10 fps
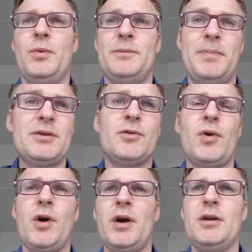with
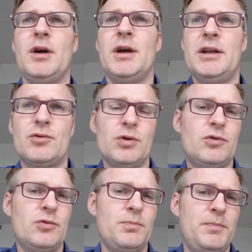Bitcoin, it
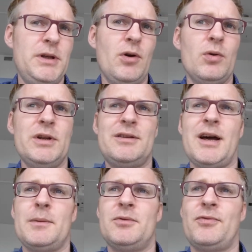could be only
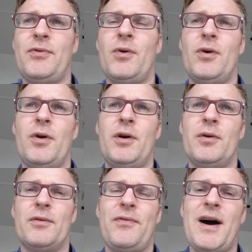times
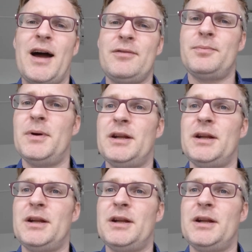four or five,